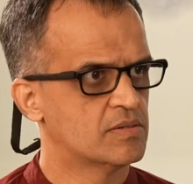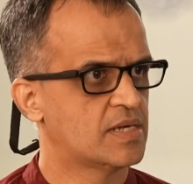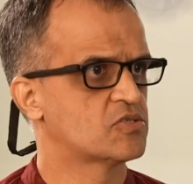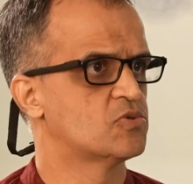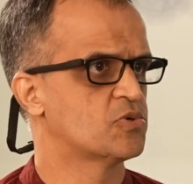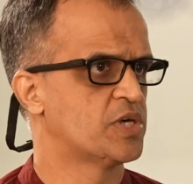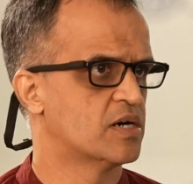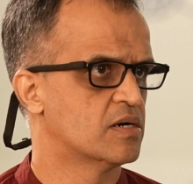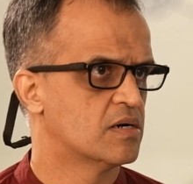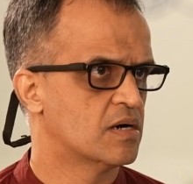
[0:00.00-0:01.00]
That's good to
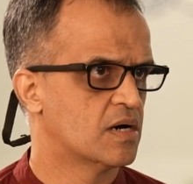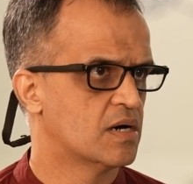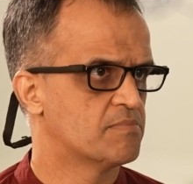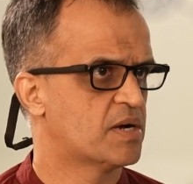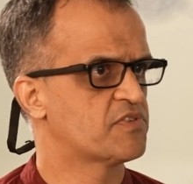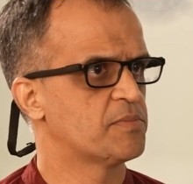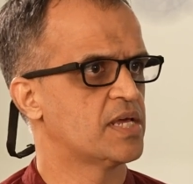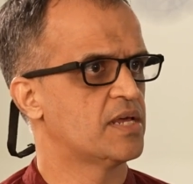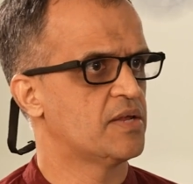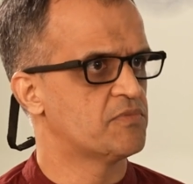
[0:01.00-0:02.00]
hear. But from
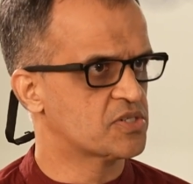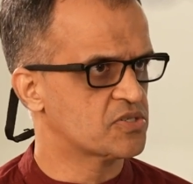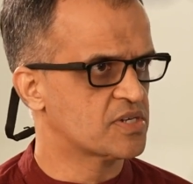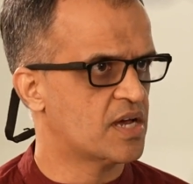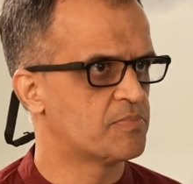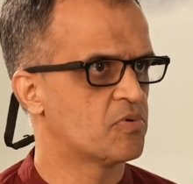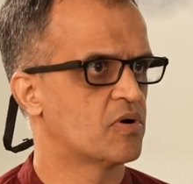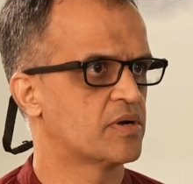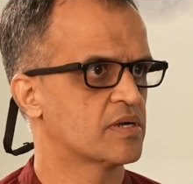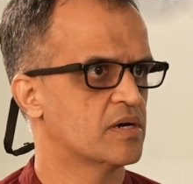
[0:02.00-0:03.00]
an investor
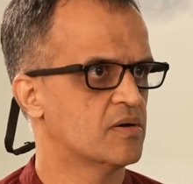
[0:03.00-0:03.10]
standpoint,